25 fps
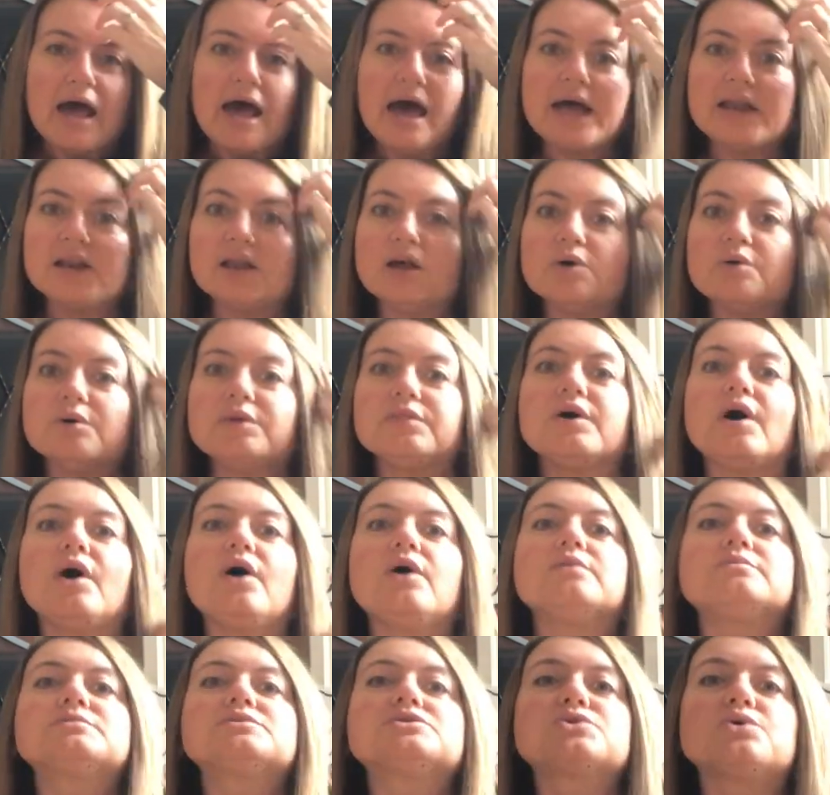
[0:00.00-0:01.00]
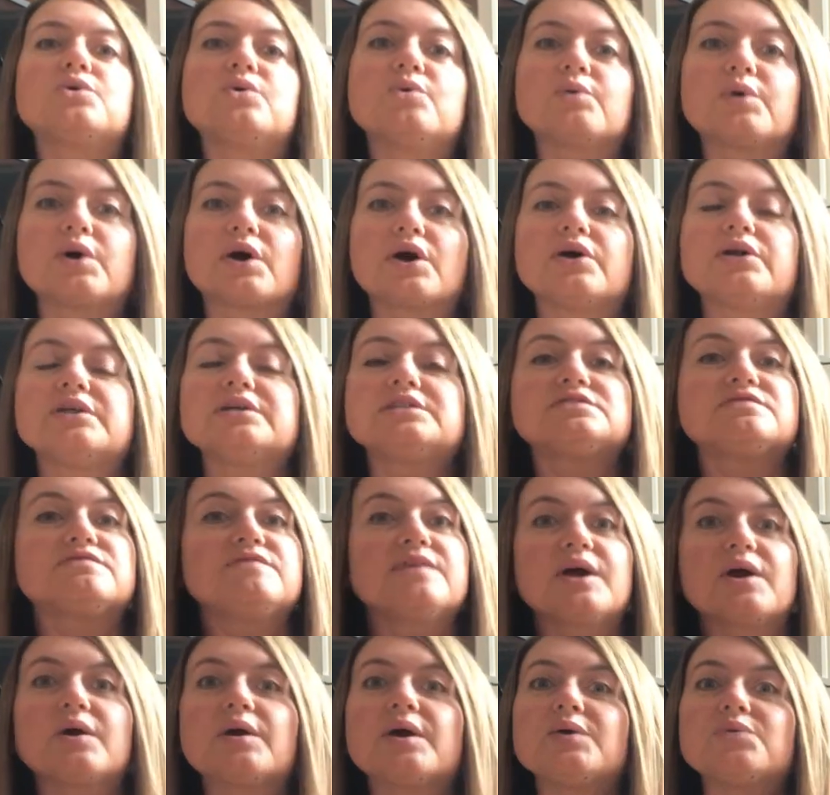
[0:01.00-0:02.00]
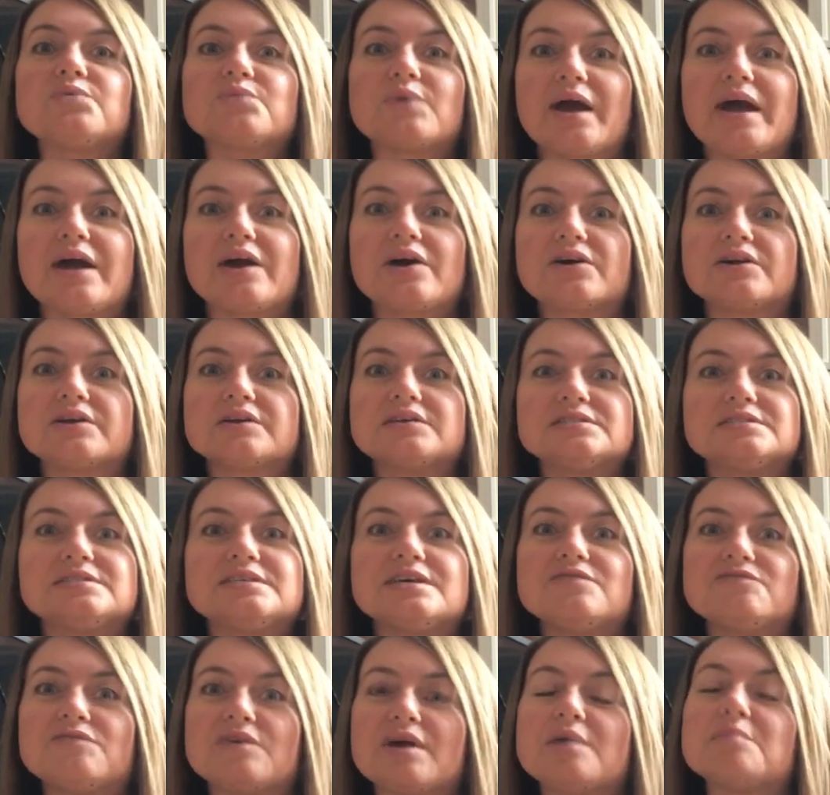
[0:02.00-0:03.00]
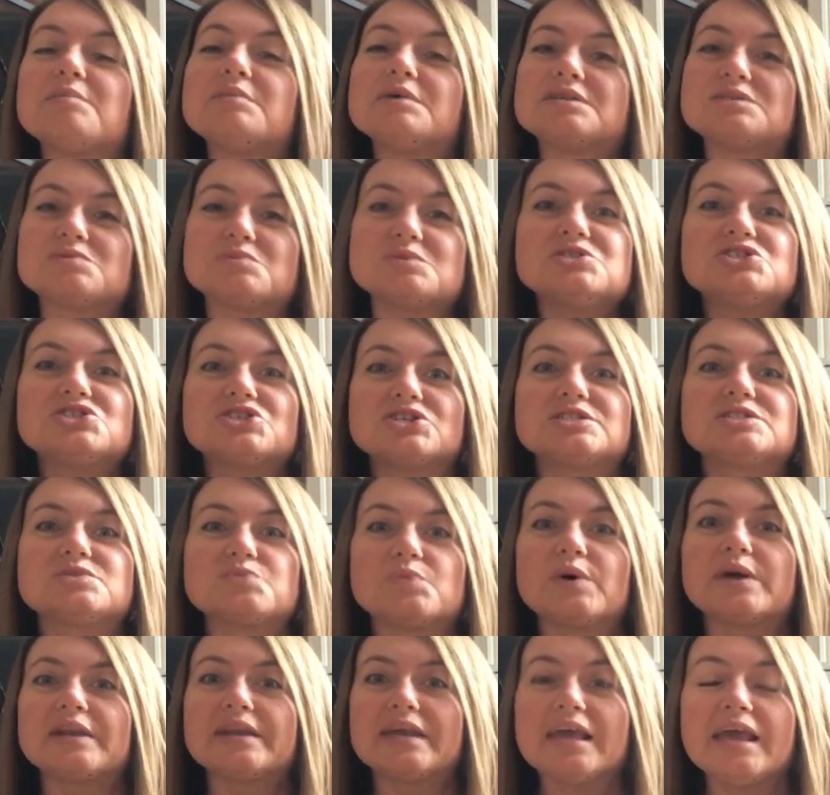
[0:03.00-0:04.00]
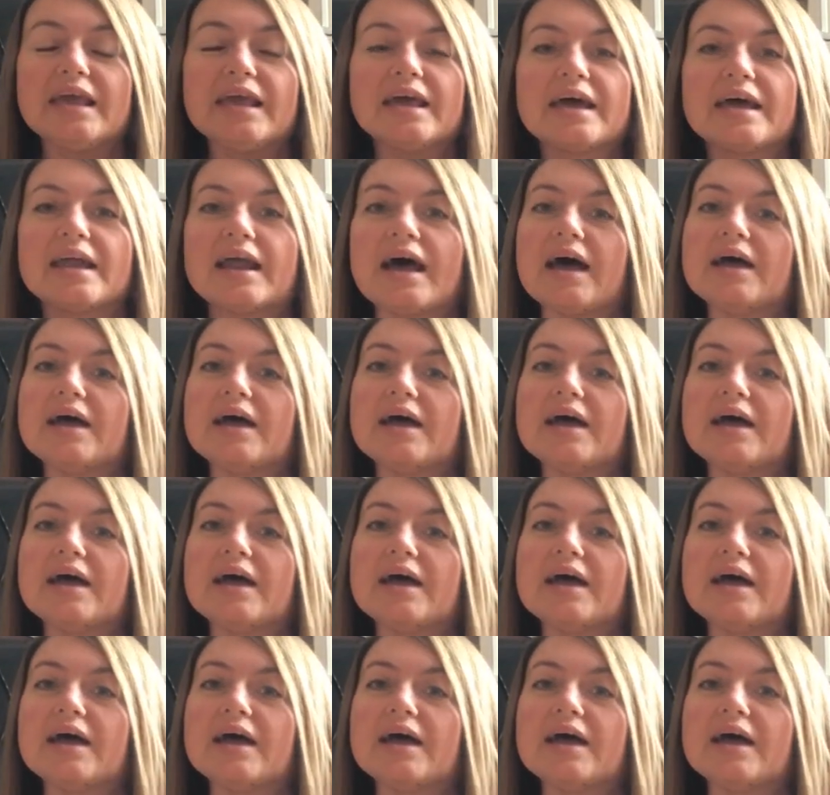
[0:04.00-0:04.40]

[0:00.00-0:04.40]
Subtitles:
I know in the homeschool world it's very rare to see families with just one kid.